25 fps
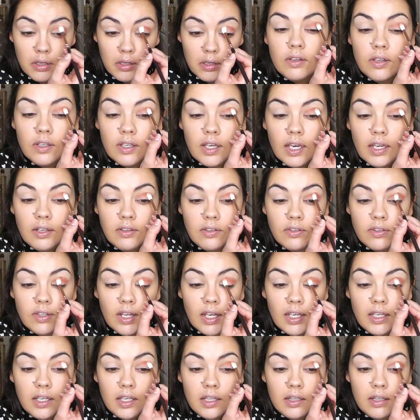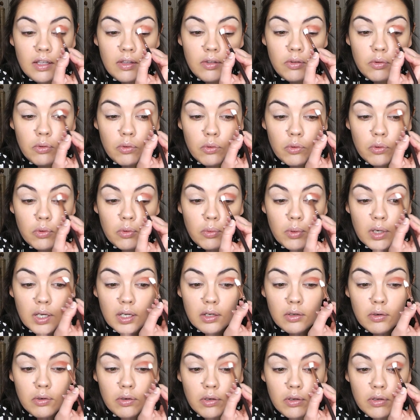So again, just taking this all the
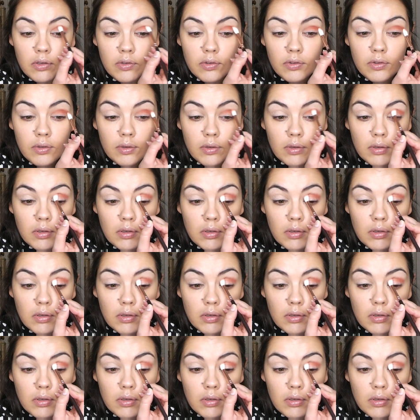way across.